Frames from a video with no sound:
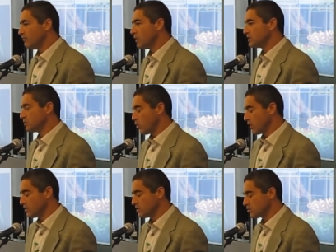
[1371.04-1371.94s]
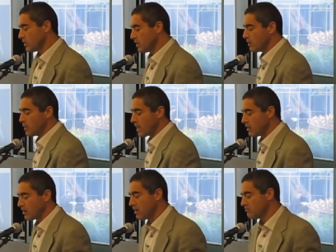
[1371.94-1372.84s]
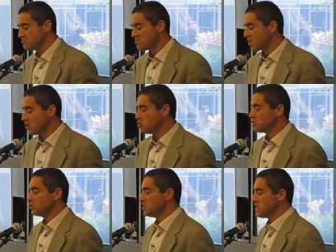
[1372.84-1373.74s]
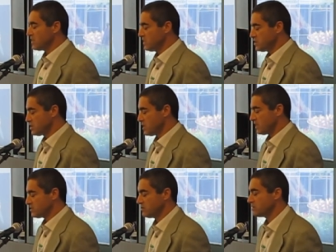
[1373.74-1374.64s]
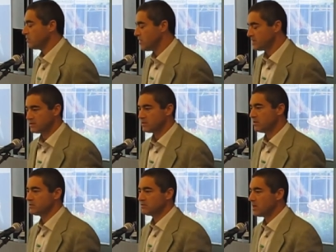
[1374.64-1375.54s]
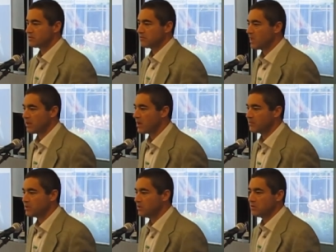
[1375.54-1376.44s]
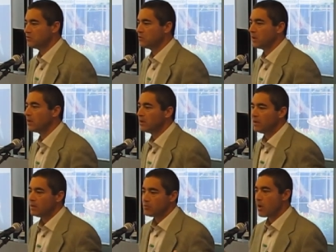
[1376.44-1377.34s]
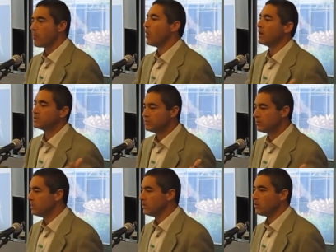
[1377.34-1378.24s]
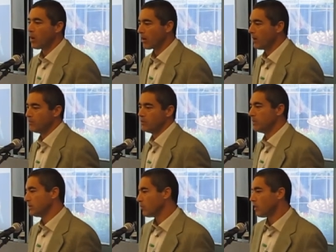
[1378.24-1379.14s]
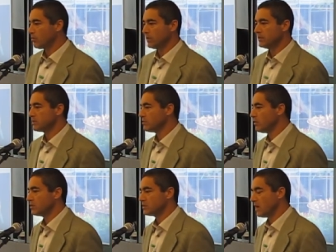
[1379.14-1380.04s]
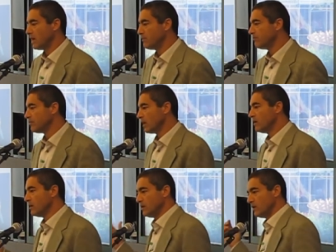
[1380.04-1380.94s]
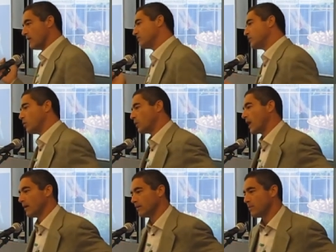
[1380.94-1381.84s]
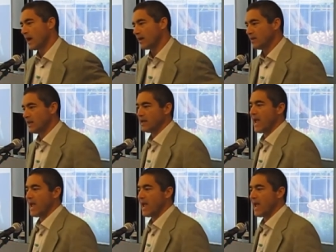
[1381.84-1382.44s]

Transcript: by supporting these with an unmanned aircraft. You couldn't get these shots. And there's an amazing series of shots from Hawaii. If you prop wash and you beat the water out, you beat the wrong place all the time. You'd have to go back and get